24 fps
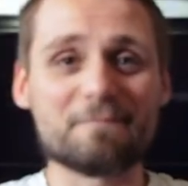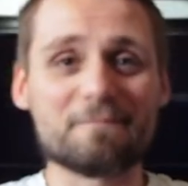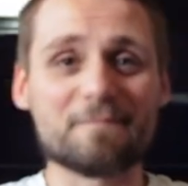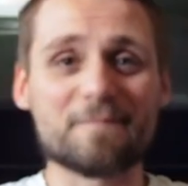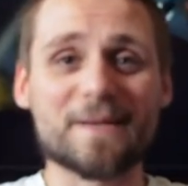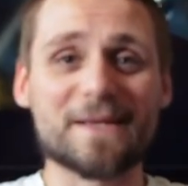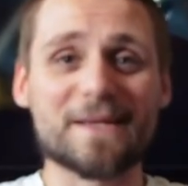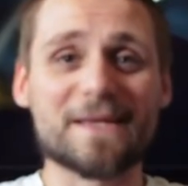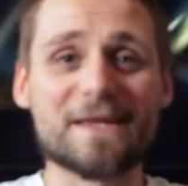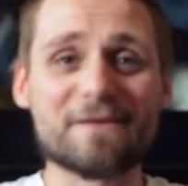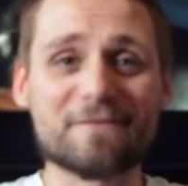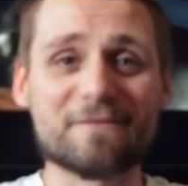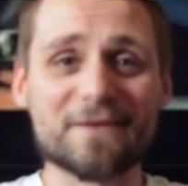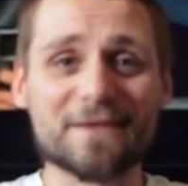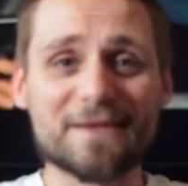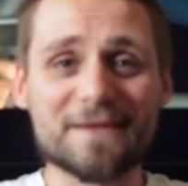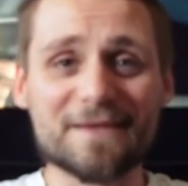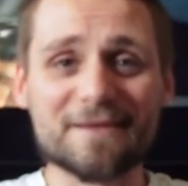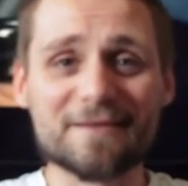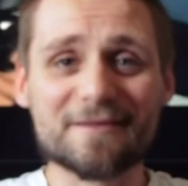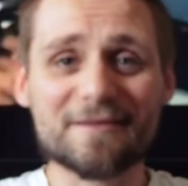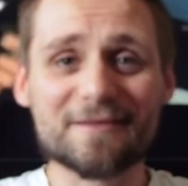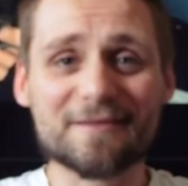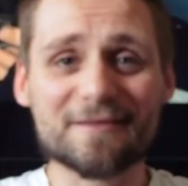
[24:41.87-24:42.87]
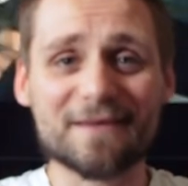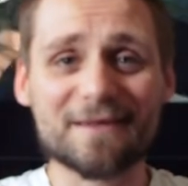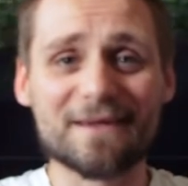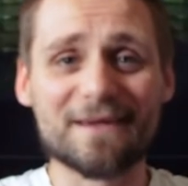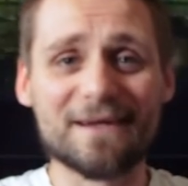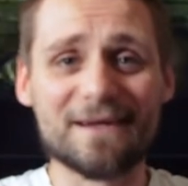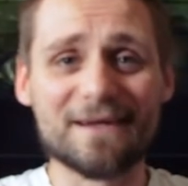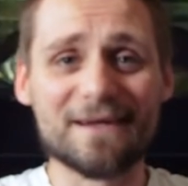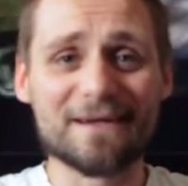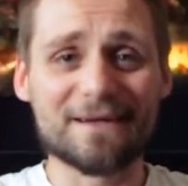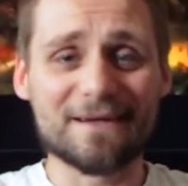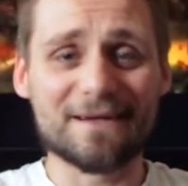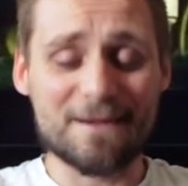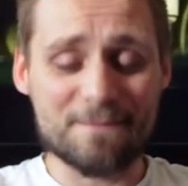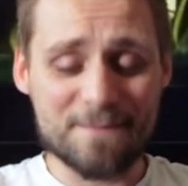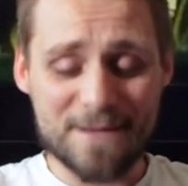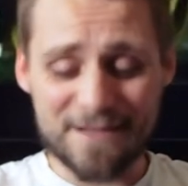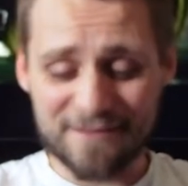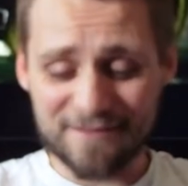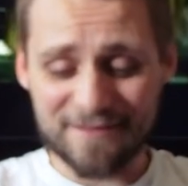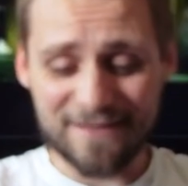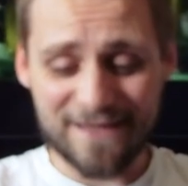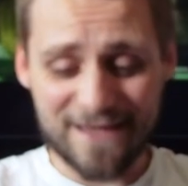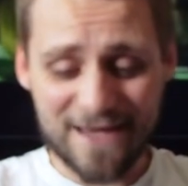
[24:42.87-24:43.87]
been given this uh,
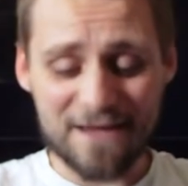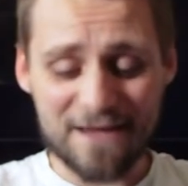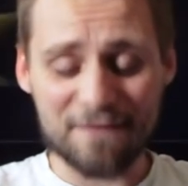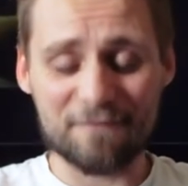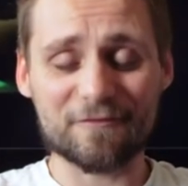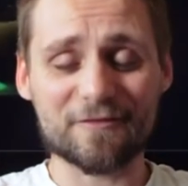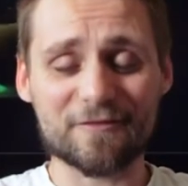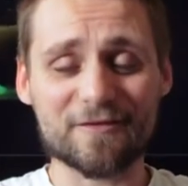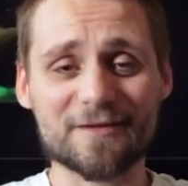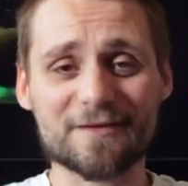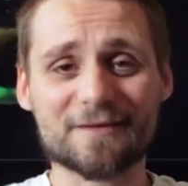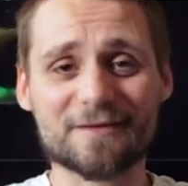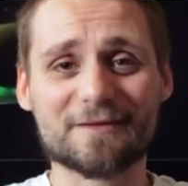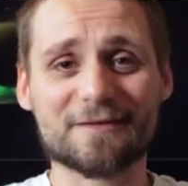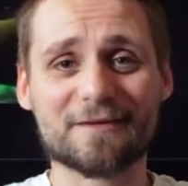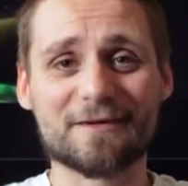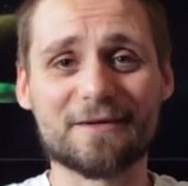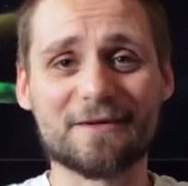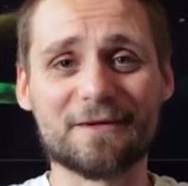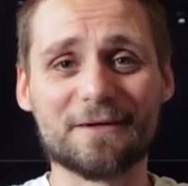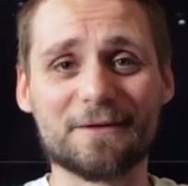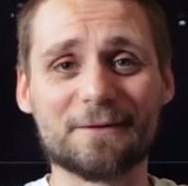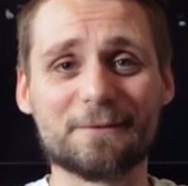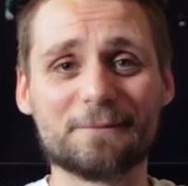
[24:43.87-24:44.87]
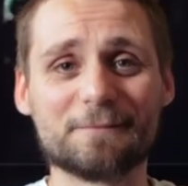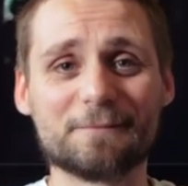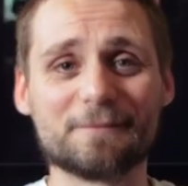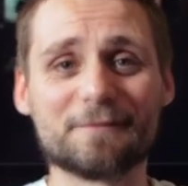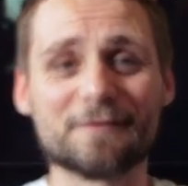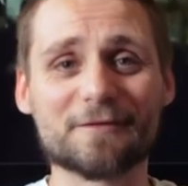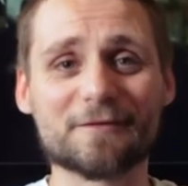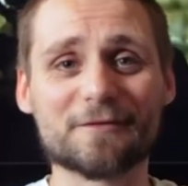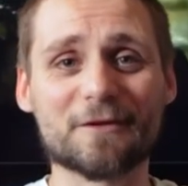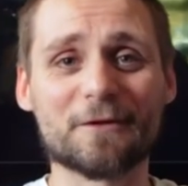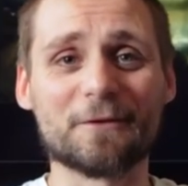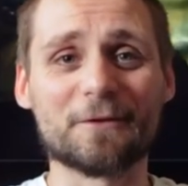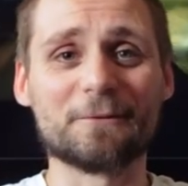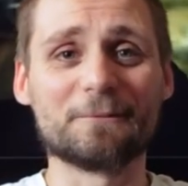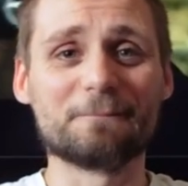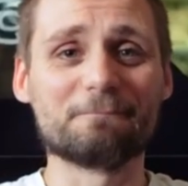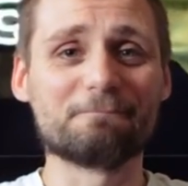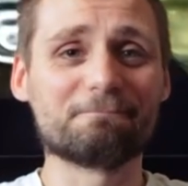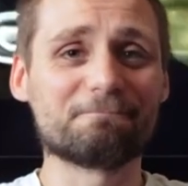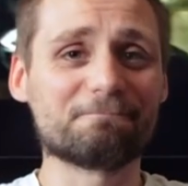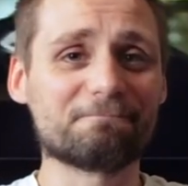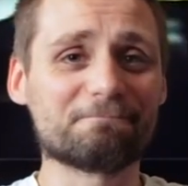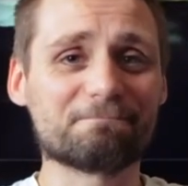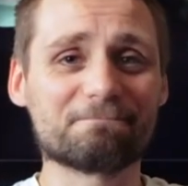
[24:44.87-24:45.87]
amazing gift. Uh, so
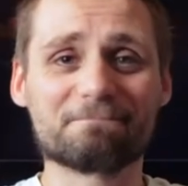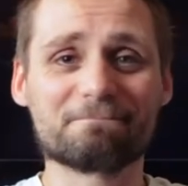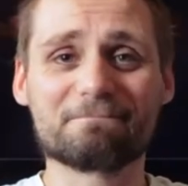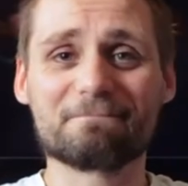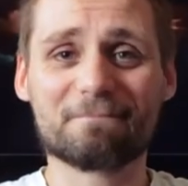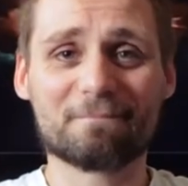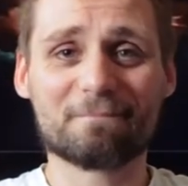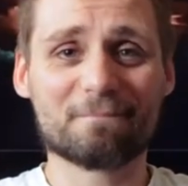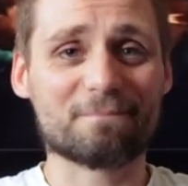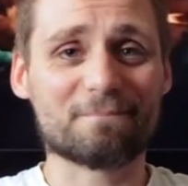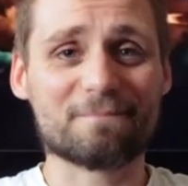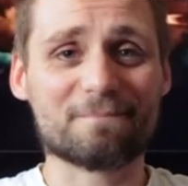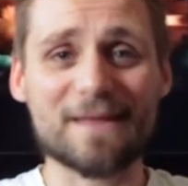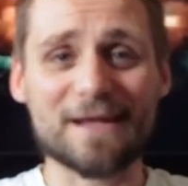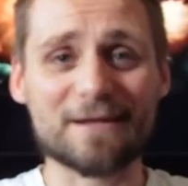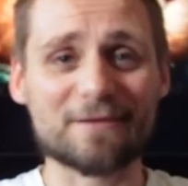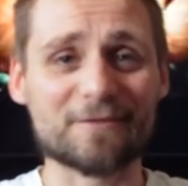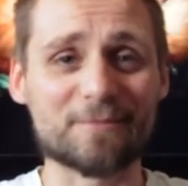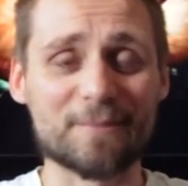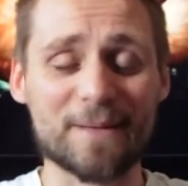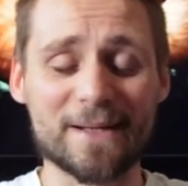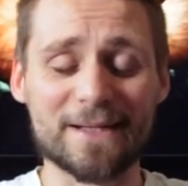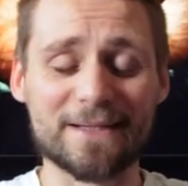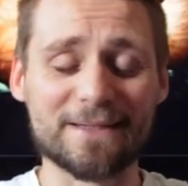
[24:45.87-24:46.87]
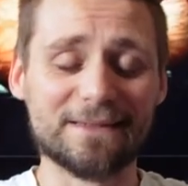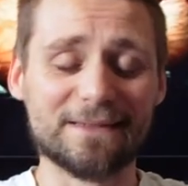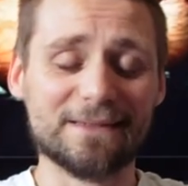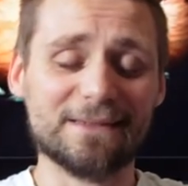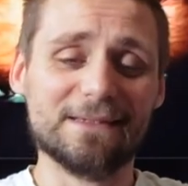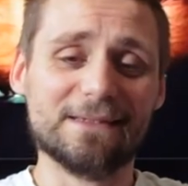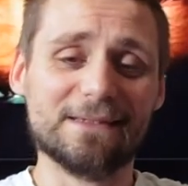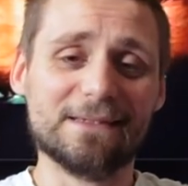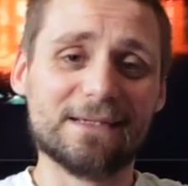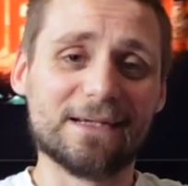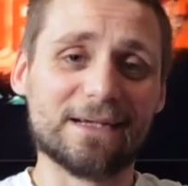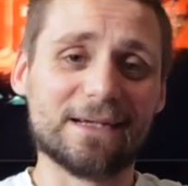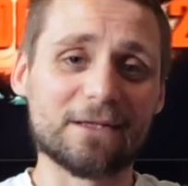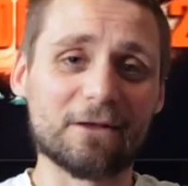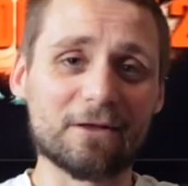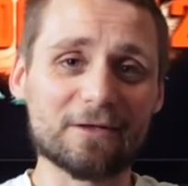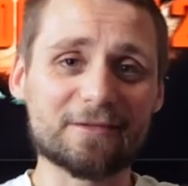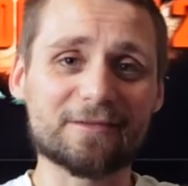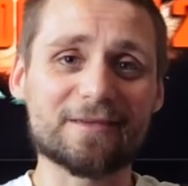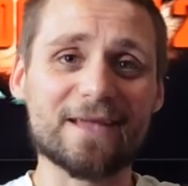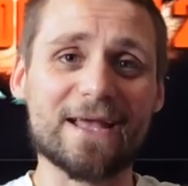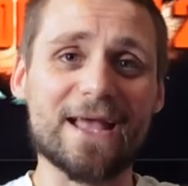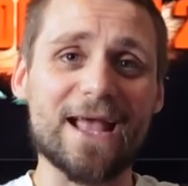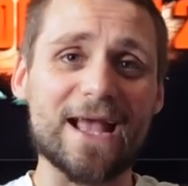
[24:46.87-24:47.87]
thanks, mate. And
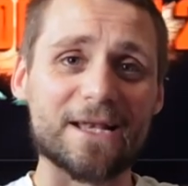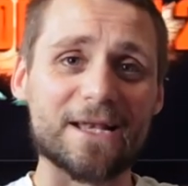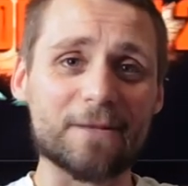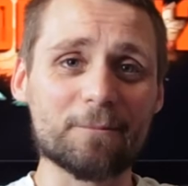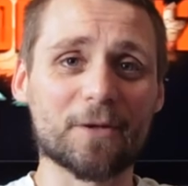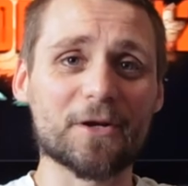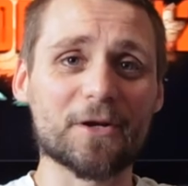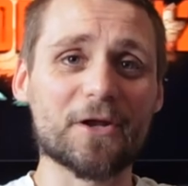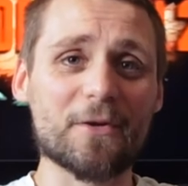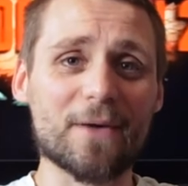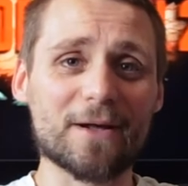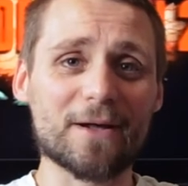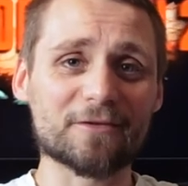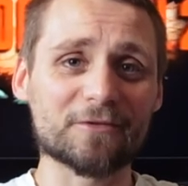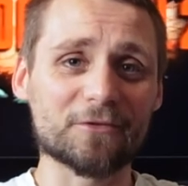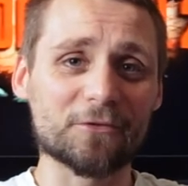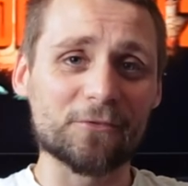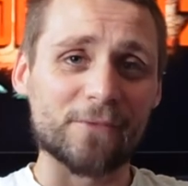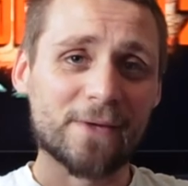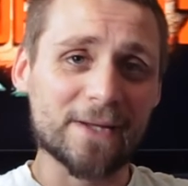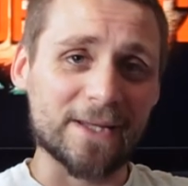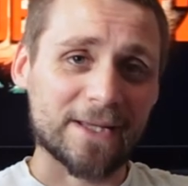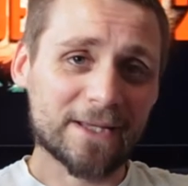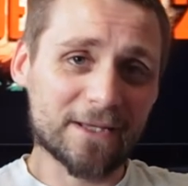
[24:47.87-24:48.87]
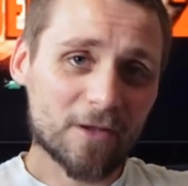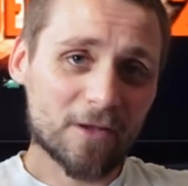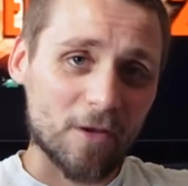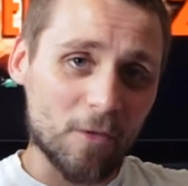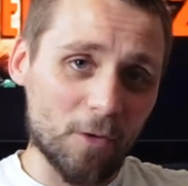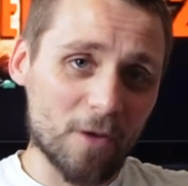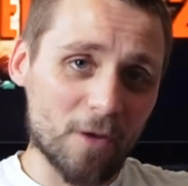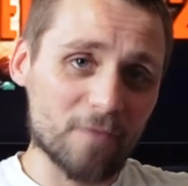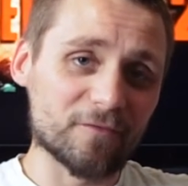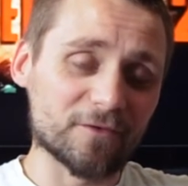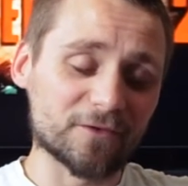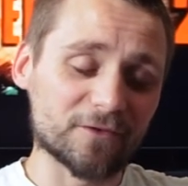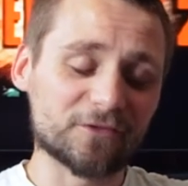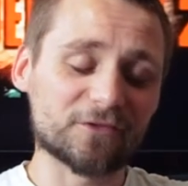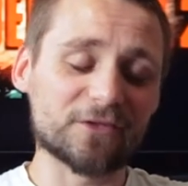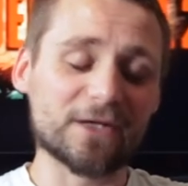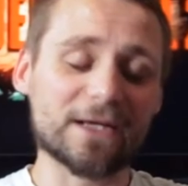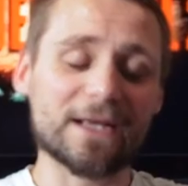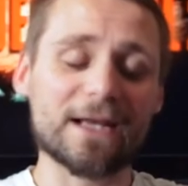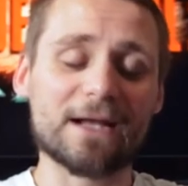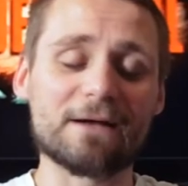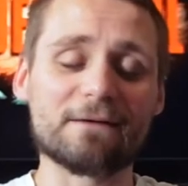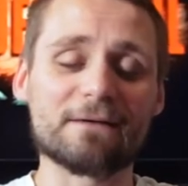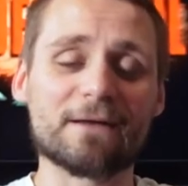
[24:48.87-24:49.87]
like I say, anybody who hasn't already, go over and
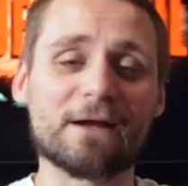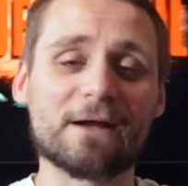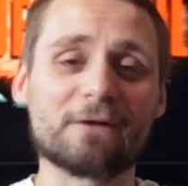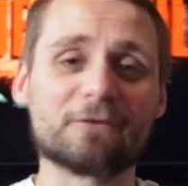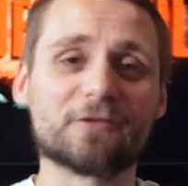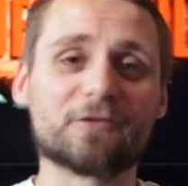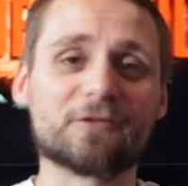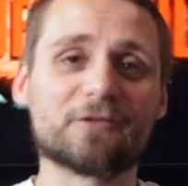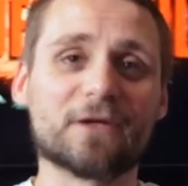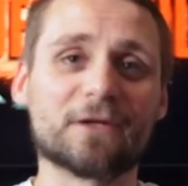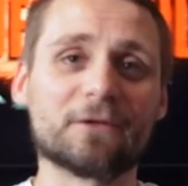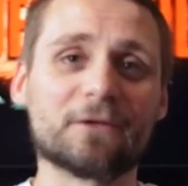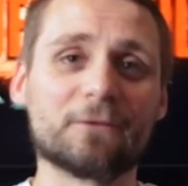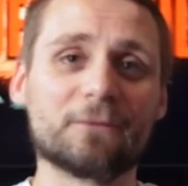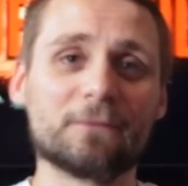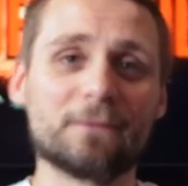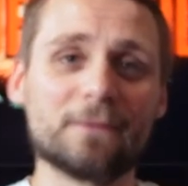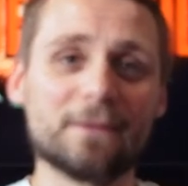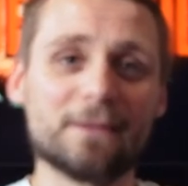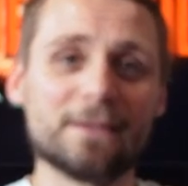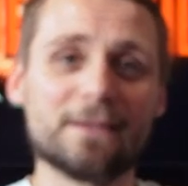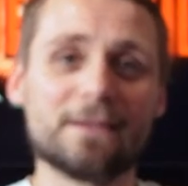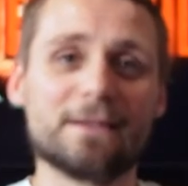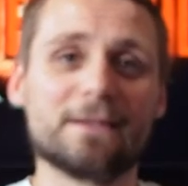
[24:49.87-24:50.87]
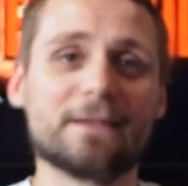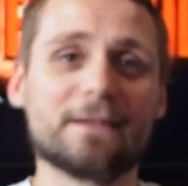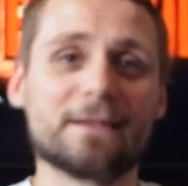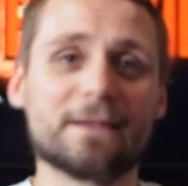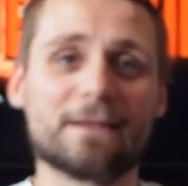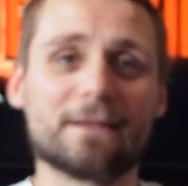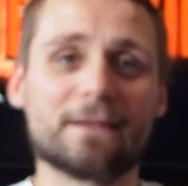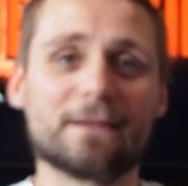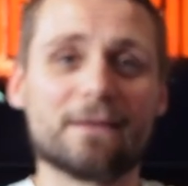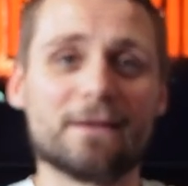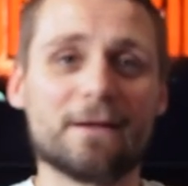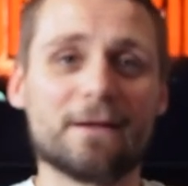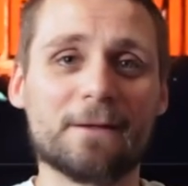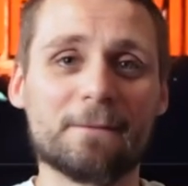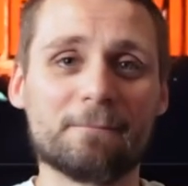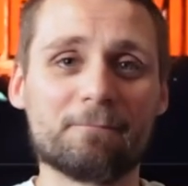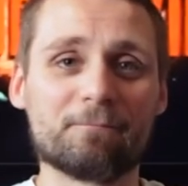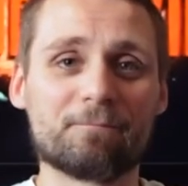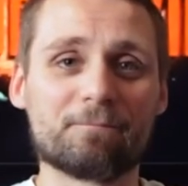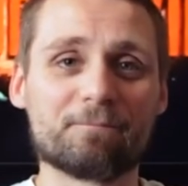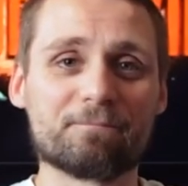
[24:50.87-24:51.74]
check out Gareth's channel. Um,